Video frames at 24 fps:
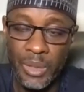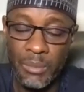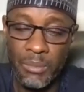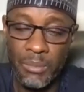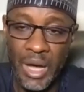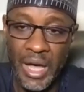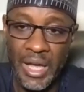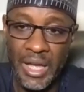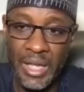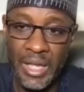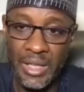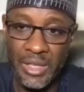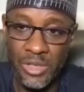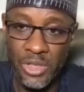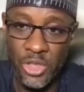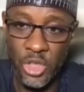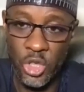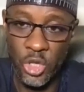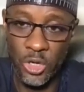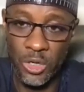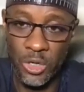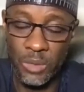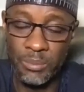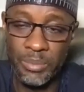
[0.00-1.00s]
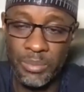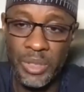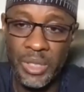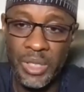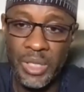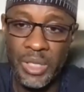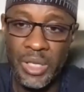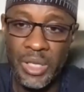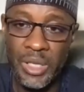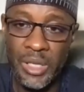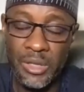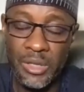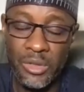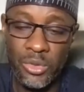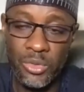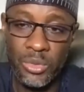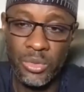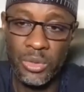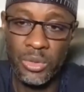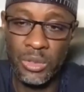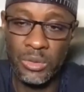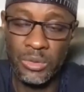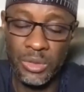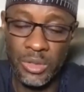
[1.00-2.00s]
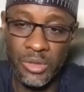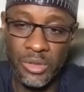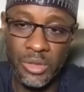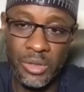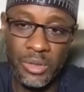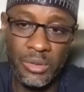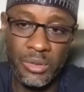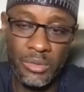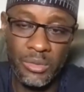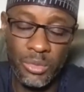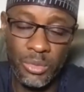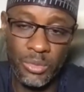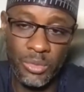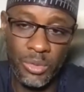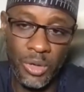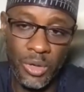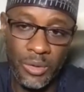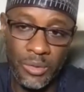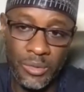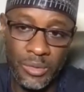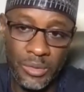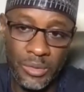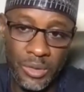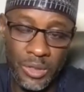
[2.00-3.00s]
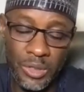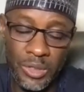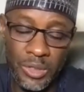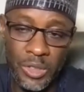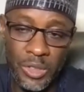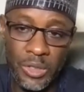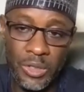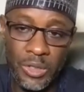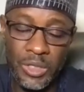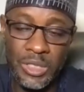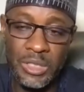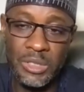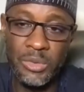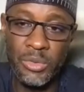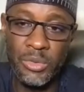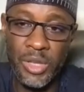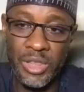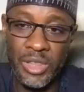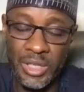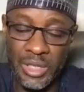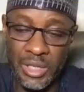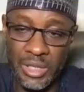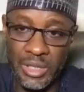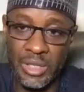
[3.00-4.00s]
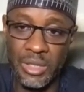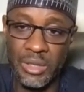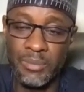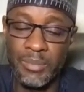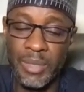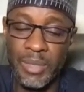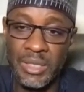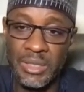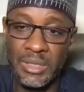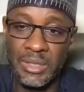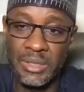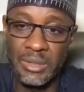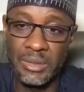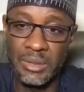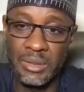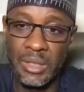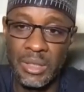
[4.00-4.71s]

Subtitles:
My job is to conduct risk assessment.